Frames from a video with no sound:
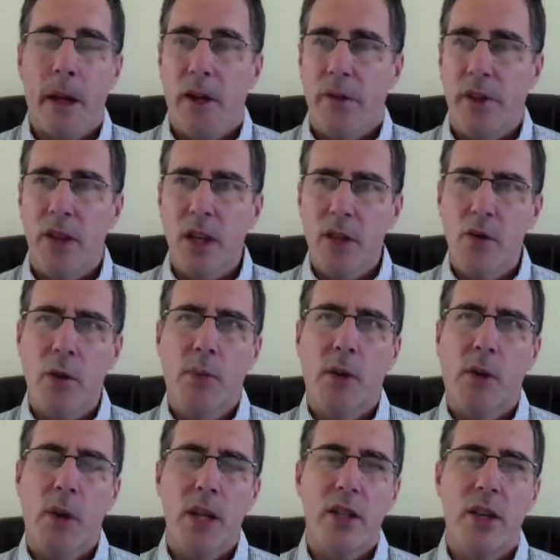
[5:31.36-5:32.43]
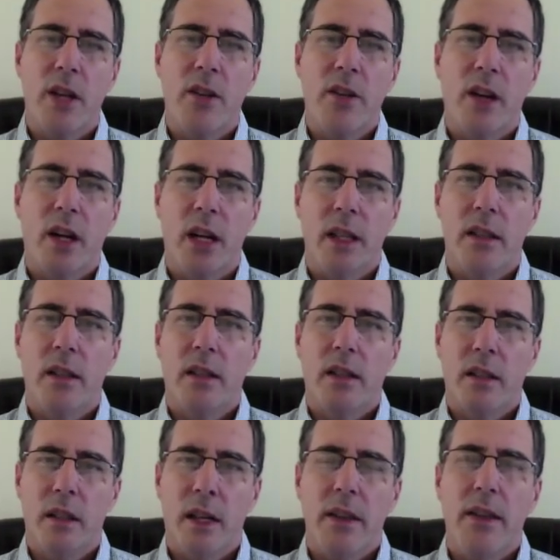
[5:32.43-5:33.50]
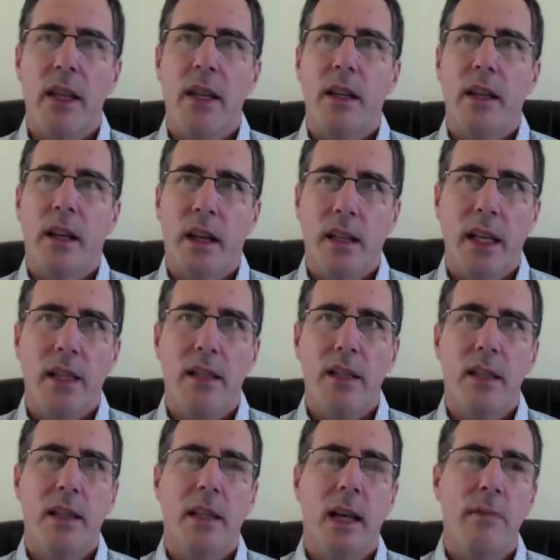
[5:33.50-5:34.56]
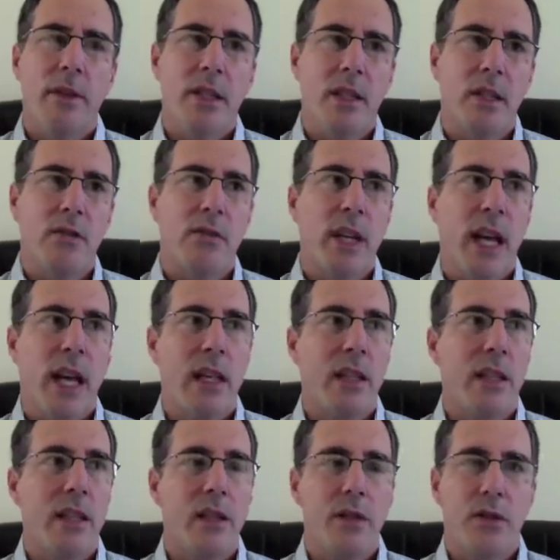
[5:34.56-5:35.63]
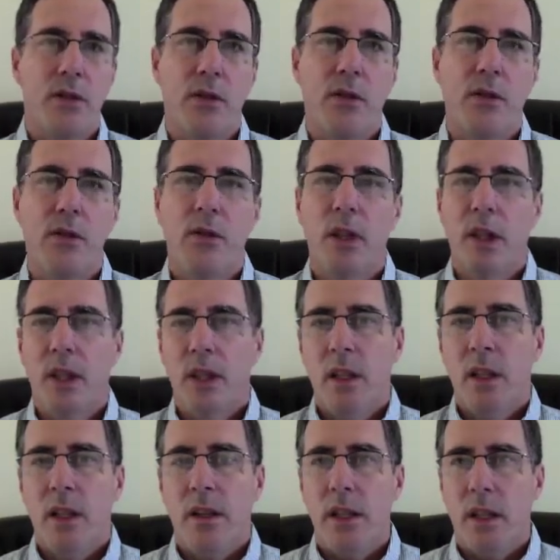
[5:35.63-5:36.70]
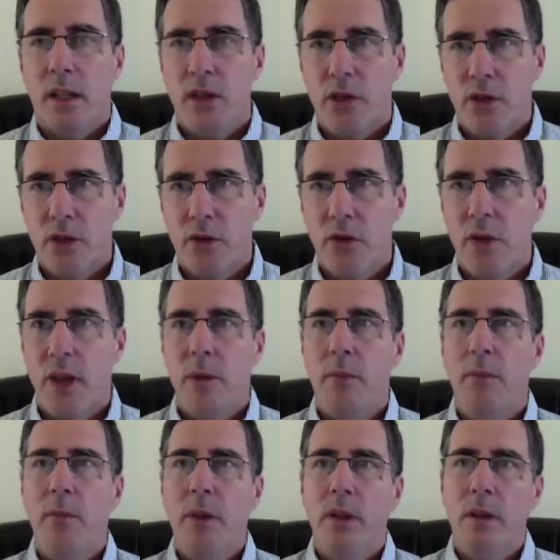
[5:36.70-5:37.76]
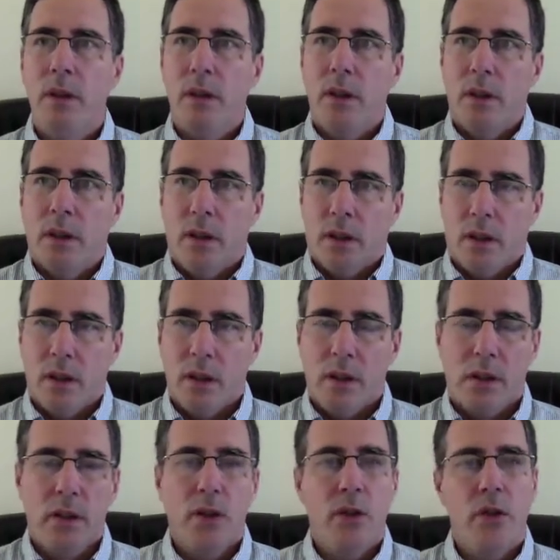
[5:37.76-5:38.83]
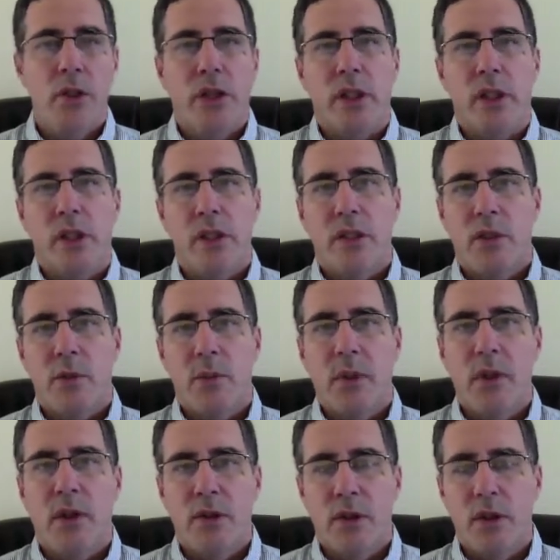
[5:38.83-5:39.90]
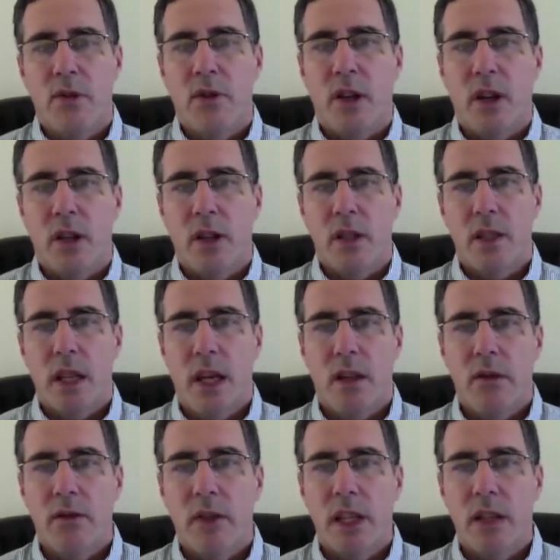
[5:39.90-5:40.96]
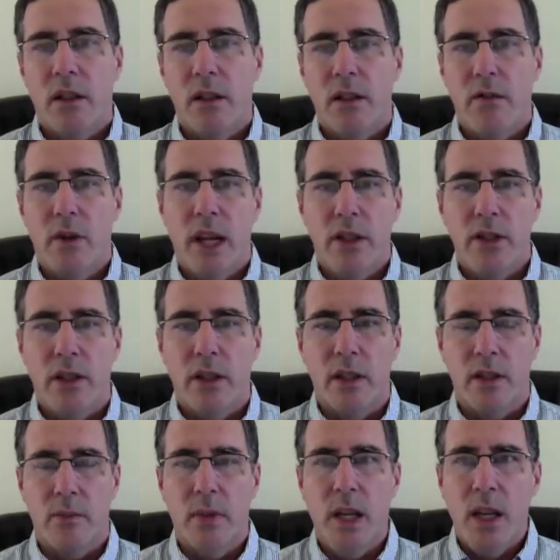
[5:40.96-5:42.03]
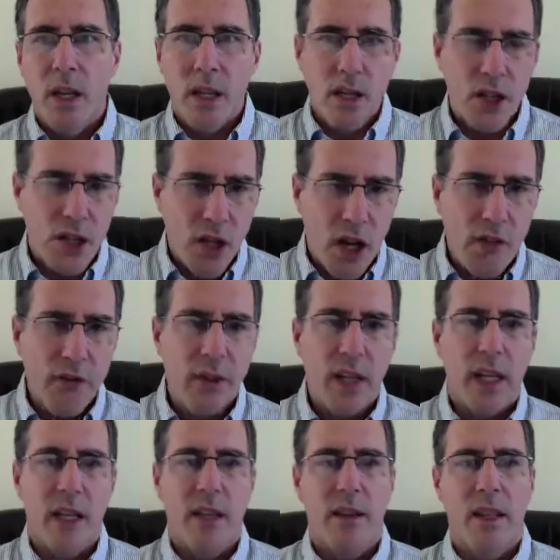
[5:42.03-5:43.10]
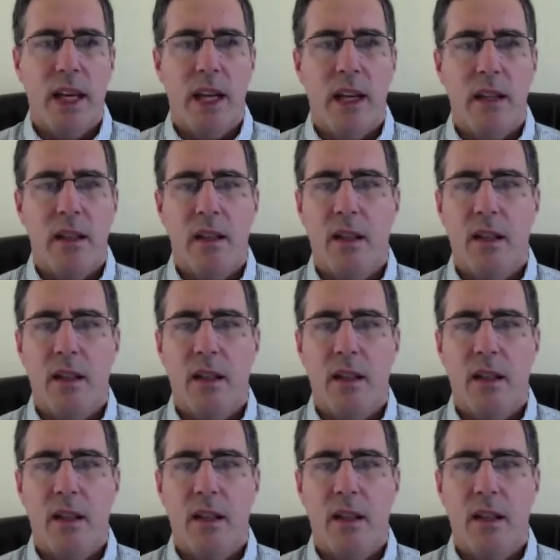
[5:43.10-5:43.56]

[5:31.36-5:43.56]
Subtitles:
There's also a progression in thought. I think I like to see Leibniz as reacting to the extreme conclusions Spinoza draws out of Descartes' rationalism, softening that